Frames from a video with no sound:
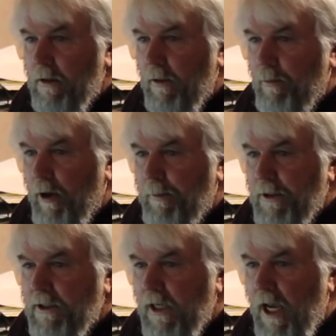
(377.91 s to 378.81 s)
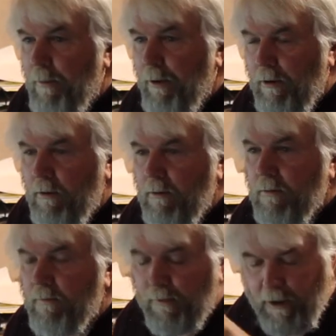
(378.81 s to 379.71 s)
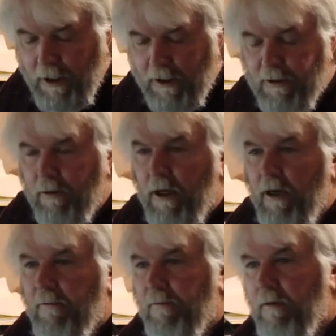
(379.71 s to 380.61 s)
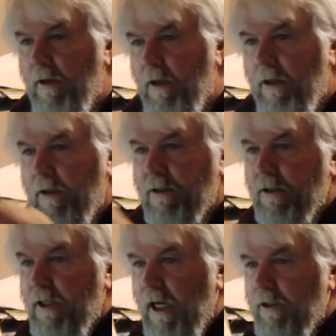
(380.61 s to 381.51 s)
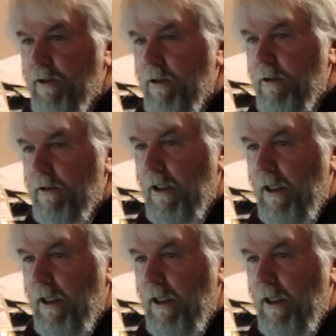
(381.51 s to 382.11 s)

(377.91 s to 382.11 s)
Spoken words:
prepped a sample for the XRF. This is actual,